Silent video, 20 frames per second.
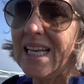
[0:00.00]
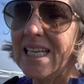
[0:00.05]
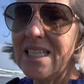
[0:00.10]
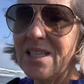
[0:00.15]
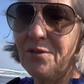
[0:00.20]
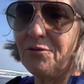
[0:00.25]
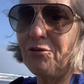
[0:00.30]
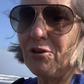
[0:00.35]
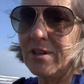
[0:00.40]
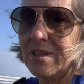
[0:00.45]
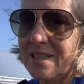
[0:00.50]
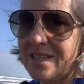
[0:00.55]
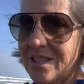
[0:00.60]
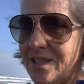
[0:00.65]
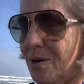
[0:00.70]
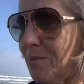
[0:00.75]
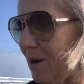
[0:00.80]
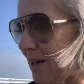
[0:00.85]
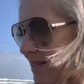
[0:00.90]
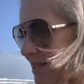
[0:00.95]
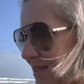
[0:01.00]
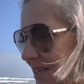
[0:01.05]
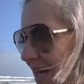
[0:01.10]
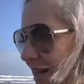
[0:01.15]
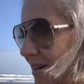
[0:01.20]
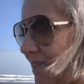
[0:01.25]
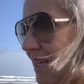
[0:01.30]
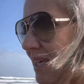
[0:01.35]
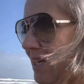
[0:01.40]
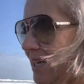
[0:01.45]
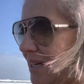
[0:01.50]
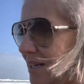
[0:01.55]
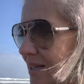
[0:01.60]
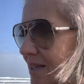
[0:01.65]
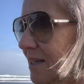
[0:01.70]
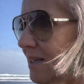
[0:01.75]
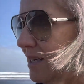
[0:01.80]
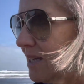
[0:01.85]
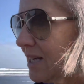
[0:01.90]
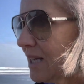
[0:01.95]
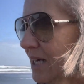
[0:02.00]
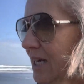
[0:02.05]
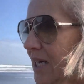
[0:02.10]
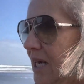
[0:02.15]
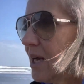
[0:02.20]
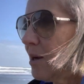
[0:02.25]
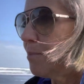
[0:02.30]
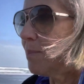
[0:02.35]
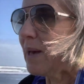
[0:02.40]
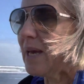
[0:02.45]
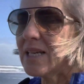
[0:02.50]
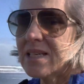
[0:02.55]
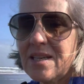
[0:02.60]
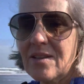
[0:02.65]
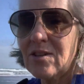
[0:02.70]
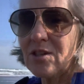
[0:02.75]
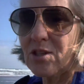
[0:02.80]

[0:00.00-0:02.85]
difference to us out here. Pete at the